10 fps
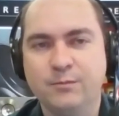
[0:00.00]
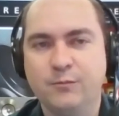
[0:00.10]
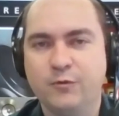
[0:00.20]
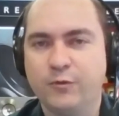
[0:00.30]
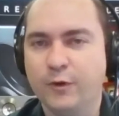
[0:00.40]

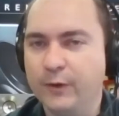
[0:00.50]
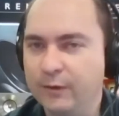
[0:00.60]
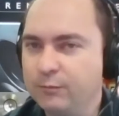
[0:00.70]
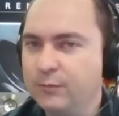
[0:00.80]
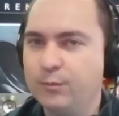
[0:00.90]

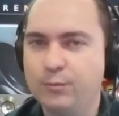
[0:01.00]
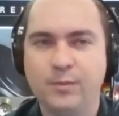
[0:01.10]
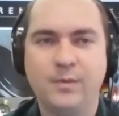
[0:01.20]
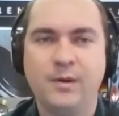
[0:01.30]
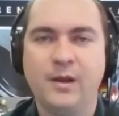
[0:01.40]
following
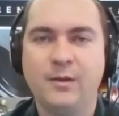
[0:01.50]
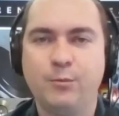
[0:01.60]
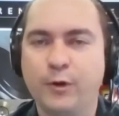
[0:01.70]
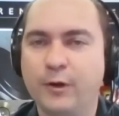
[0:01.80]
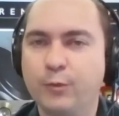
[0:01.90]

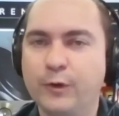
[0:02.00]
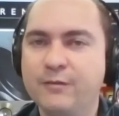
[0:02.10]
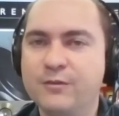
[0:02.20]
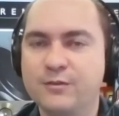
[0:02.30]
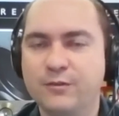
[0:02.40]
product
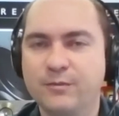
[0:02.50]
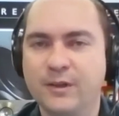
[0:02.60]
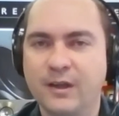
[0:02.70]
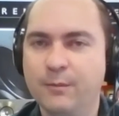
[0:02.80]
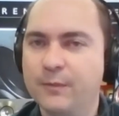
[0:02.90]
briefs
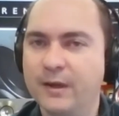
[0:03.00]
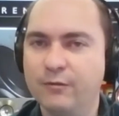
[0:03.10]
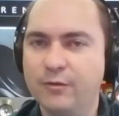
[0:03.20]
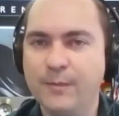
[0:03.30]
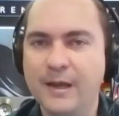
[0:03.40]
that come down
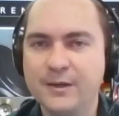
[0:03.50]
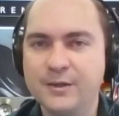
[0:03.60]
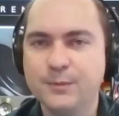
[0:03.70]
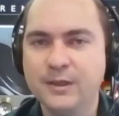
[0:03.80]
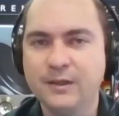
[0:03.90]
from
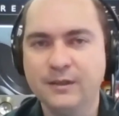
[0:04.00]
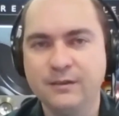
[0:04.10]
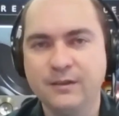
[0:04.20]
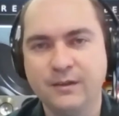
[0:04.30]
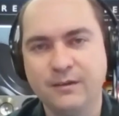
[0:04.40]
management
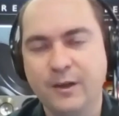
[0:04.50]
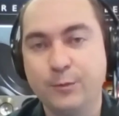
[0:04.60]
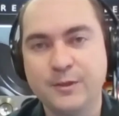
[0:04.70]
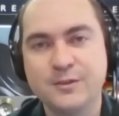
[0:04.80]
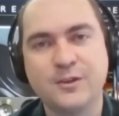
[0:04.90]
and
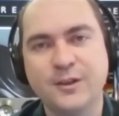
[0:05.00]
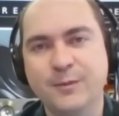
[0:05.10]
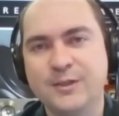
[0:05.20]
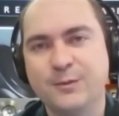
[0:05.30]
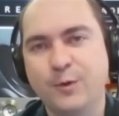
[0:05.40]
helping to turn them
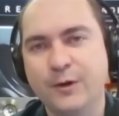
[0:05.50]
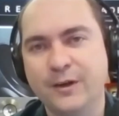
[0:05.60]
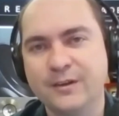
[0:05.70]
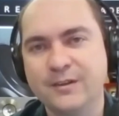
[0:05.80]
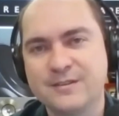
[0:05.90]
into
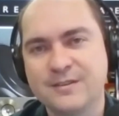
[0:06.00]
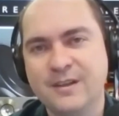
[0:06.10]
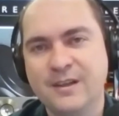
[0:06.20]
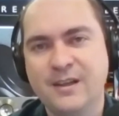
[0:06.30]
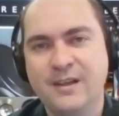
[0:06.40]
products.
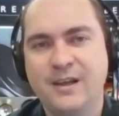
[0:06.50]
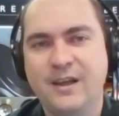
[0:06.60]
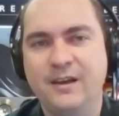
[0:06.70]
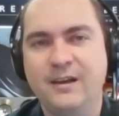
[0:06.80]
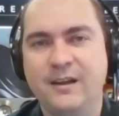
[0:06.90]

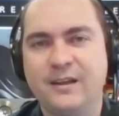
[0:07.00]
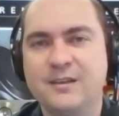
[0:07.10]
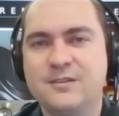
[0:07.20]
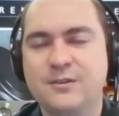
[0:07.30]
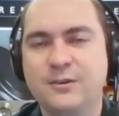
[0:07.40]
And I
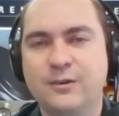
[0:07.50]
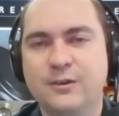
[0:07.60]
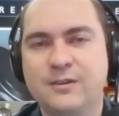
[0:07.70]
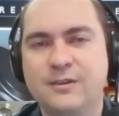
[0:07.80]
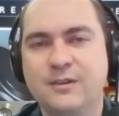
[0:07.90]
guess you
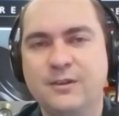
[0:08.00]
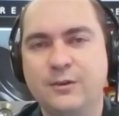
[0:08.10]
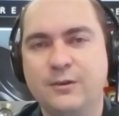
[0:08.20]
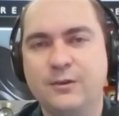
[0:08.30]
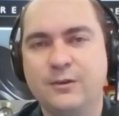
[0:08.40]
could
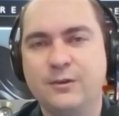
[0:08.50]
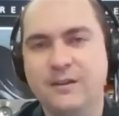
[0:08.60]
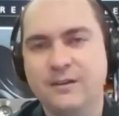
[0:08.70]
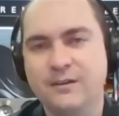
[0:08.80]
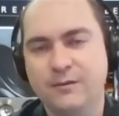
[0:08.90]
say
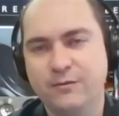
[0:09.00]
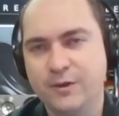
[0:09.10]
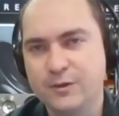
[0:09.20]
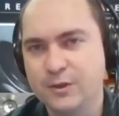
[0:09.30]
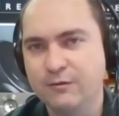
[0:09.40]
that the
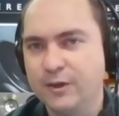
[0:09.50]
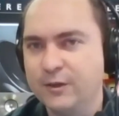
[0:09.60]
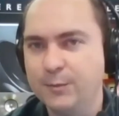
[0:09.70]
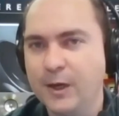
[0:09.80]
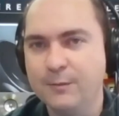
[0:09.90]
function of our
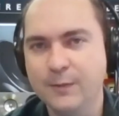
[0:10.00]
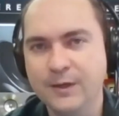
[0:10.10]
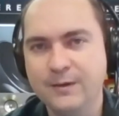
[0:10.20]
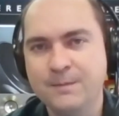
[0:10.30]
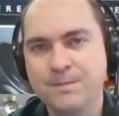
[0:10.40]

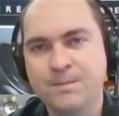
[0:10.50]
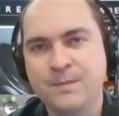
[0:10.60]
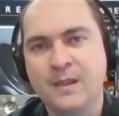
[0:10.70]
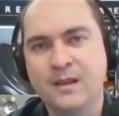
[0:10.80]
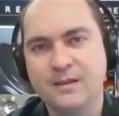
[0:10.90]
department
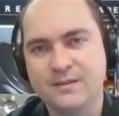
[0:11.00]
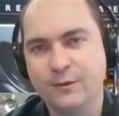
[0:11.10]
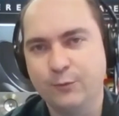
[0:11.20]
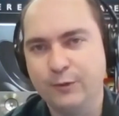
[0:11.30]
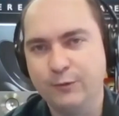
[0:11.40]
is
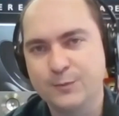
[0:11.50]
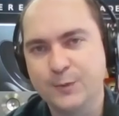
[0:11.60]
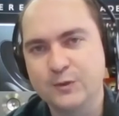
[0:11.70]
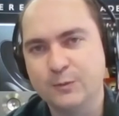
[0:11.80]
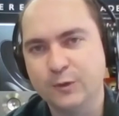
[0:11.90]
that we're
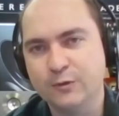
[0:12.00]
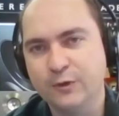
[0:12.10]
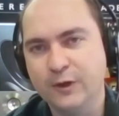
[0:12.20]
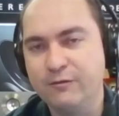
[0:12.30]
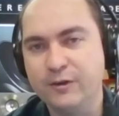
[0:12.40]
responsible
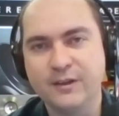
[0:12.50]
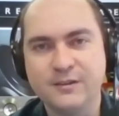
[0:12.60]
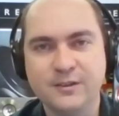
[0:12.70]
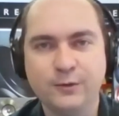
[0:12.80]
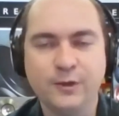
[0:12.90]
for everything
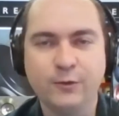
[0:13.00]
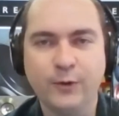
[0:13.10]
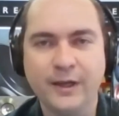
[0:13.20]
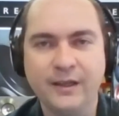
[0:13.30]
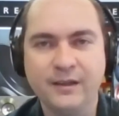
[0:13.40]
to do with the
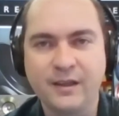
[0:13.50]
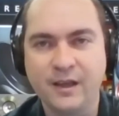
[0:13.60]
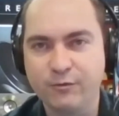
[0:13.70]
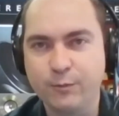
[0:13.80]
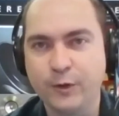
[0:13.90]
way
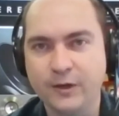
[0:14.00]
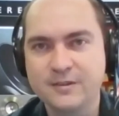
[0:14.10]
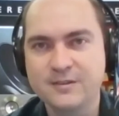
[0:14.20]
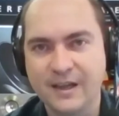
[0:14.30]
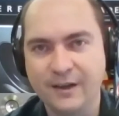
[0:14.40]
Kef
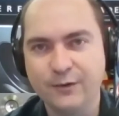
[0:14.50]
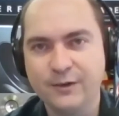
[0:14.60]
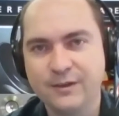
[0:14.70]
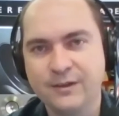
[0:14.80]
products sound.